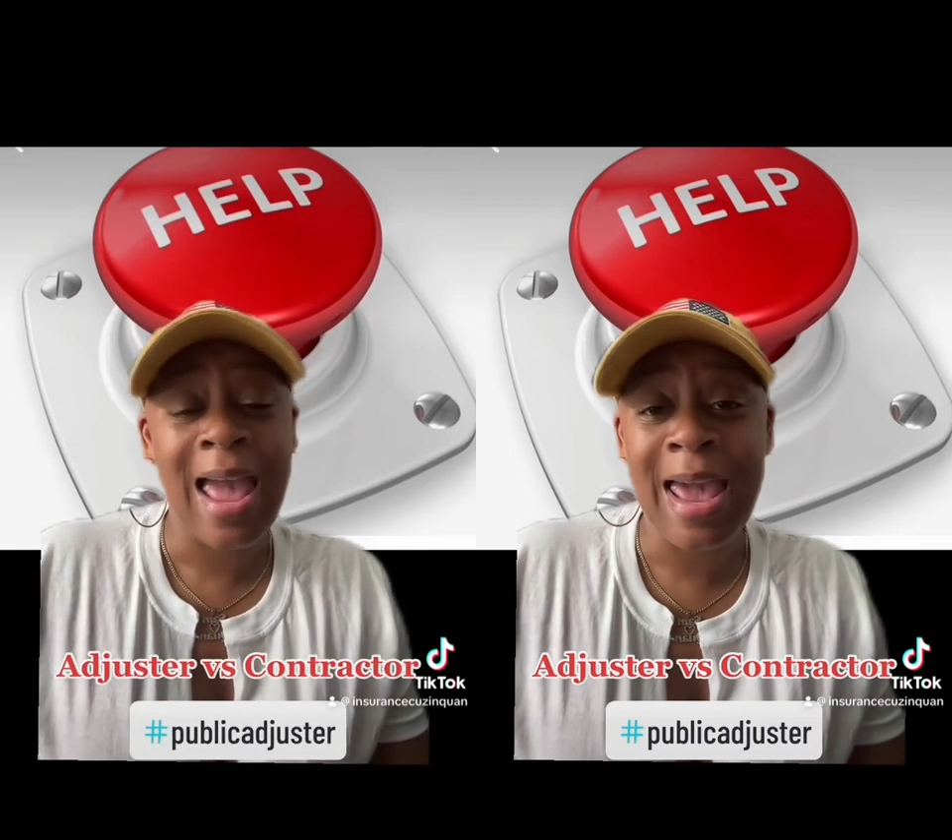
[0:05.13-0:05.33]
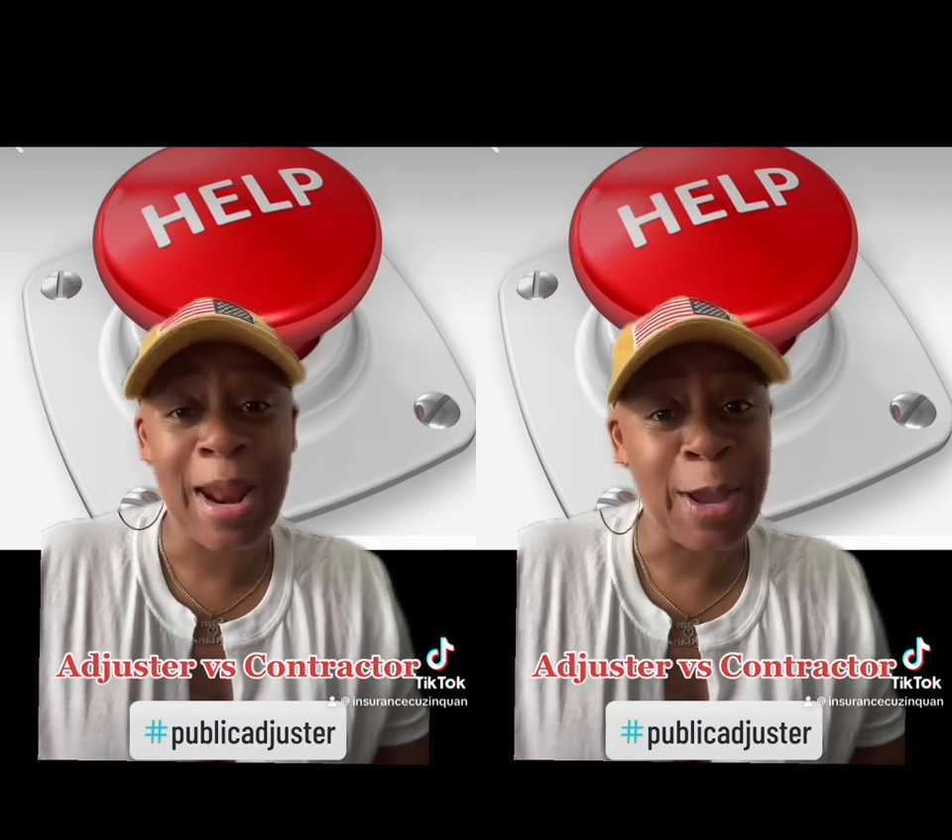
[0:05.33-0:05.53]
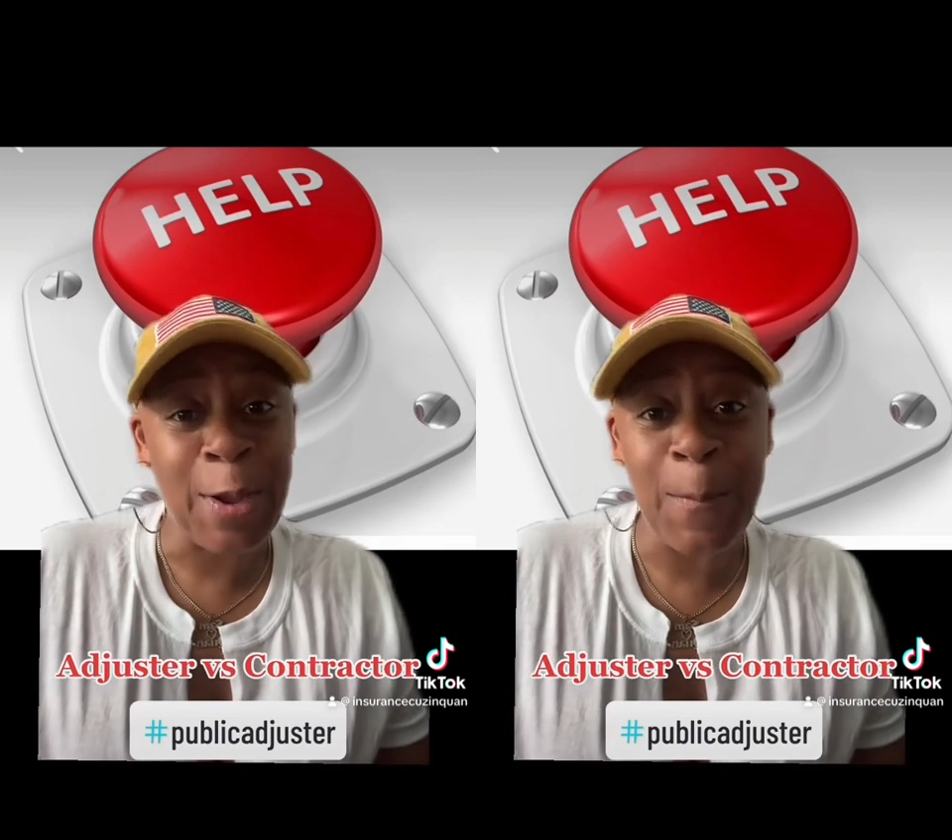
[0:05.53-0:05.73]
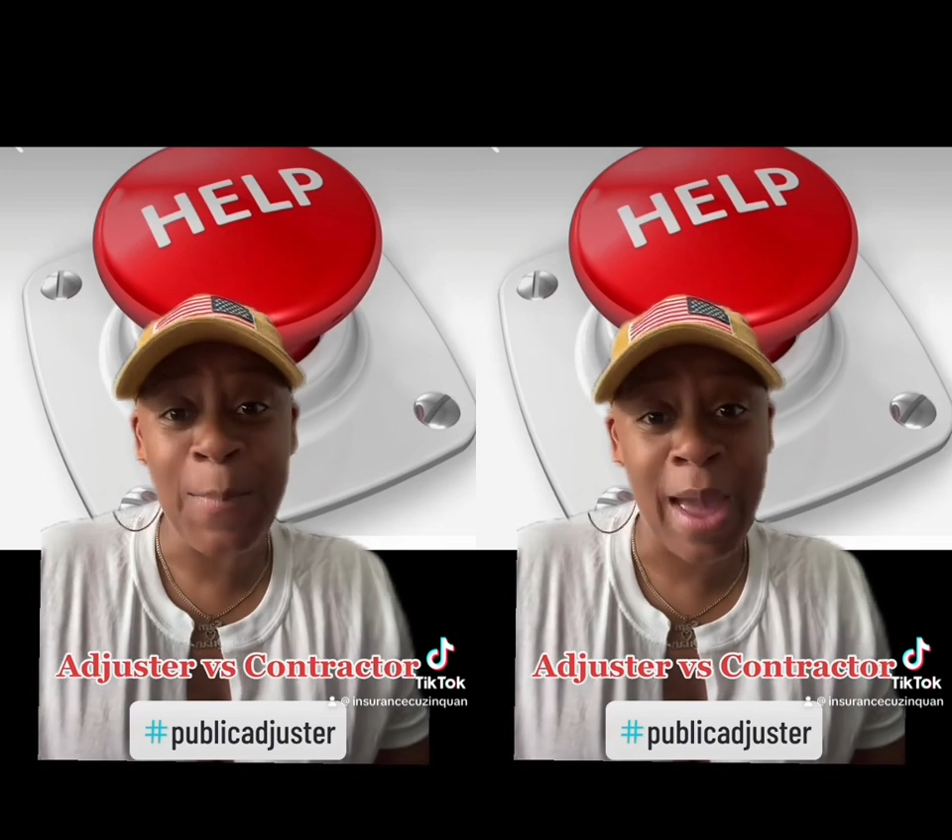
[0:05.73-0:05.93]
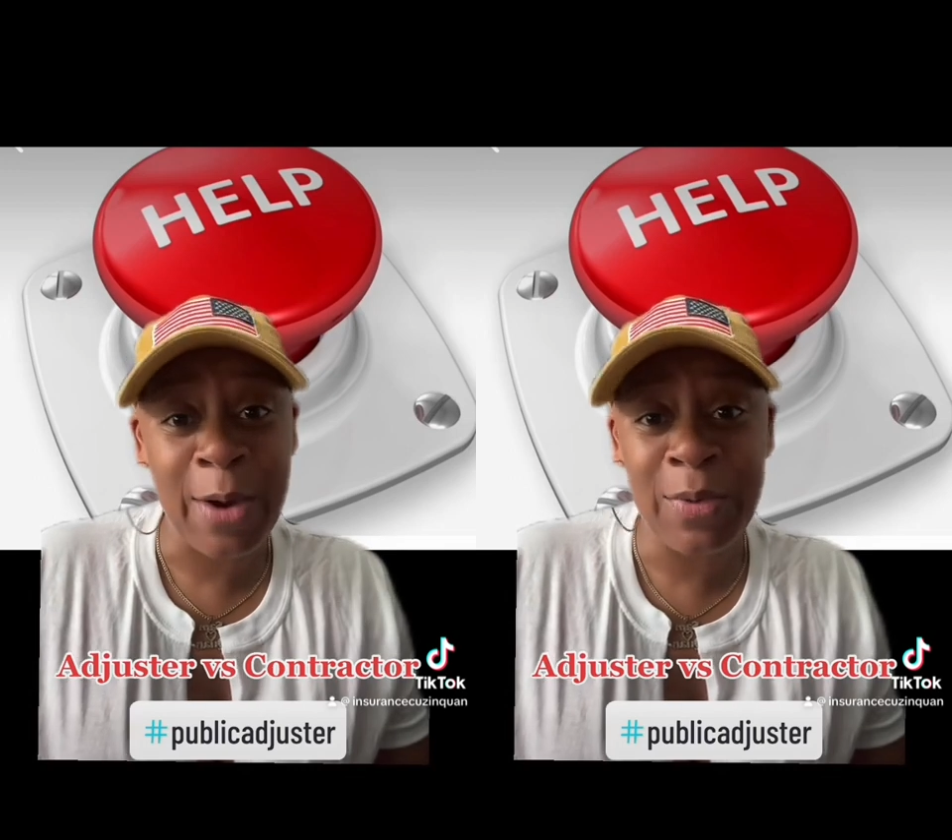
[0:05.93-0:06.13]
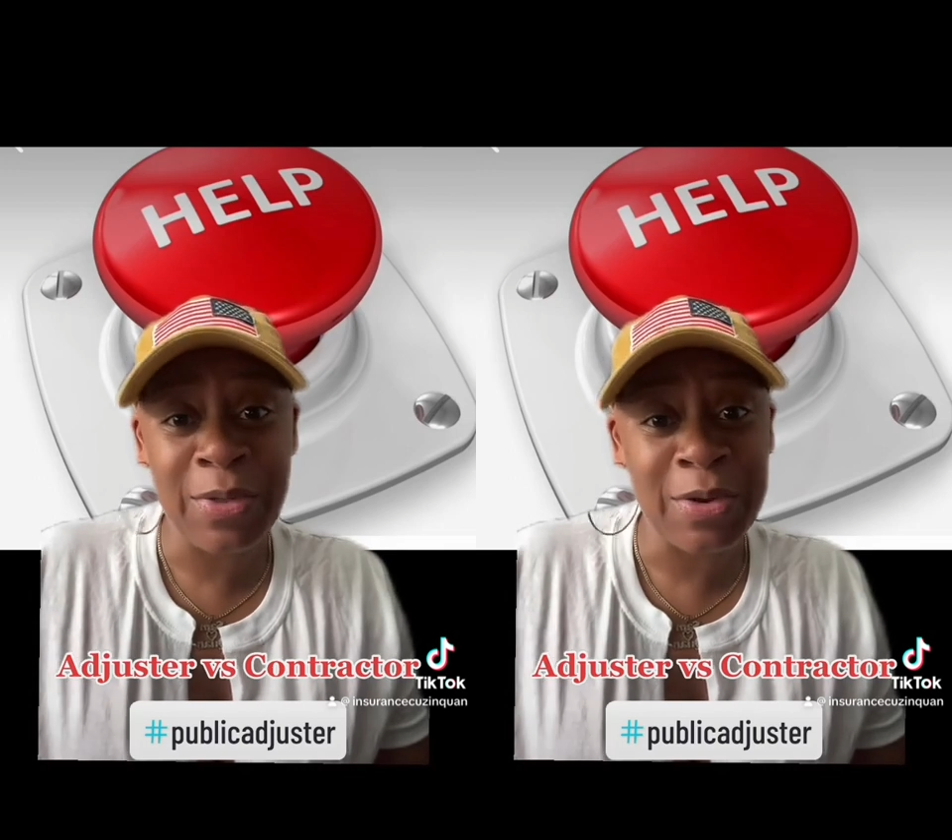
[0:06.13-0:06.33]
and I am back with